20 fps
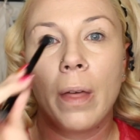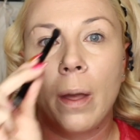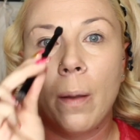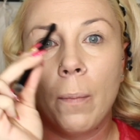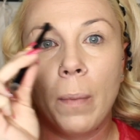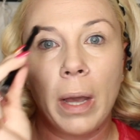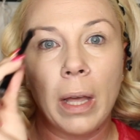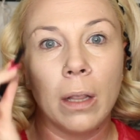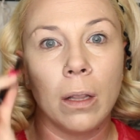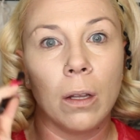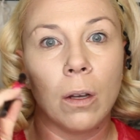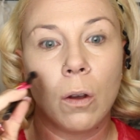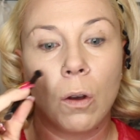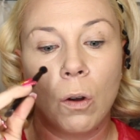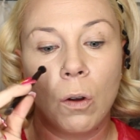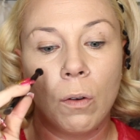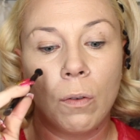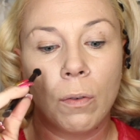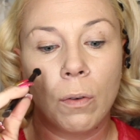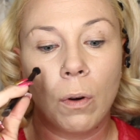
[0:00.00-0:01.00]
that might look
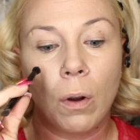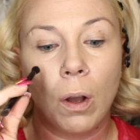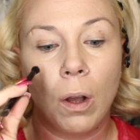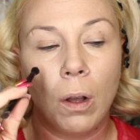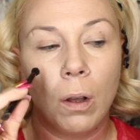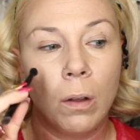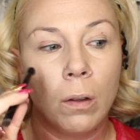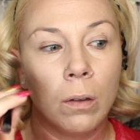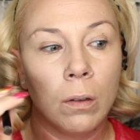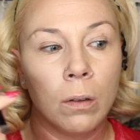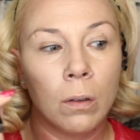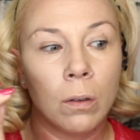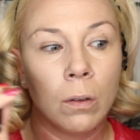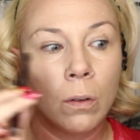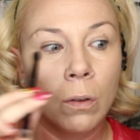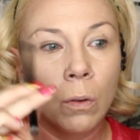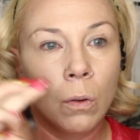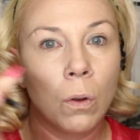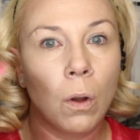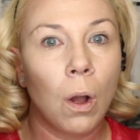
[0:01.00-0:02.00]
overall
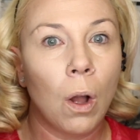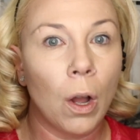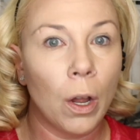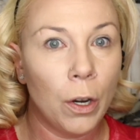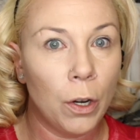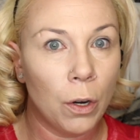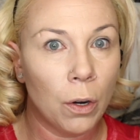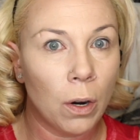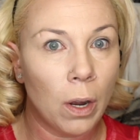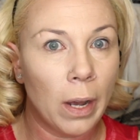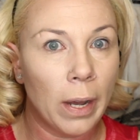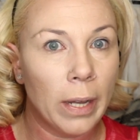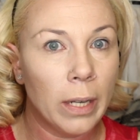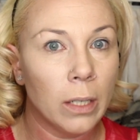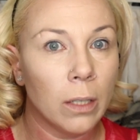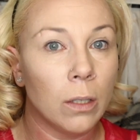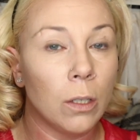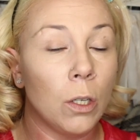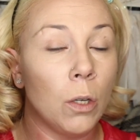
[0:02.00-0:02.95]
on your eyes.